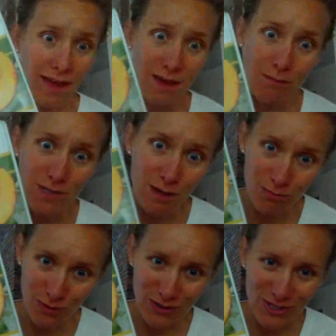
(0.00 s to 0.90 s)
that comes
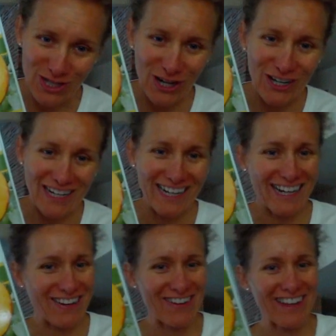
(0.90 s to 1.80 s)
up when you start
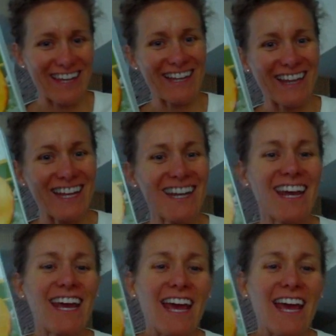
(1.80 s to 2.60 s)
eating really clean.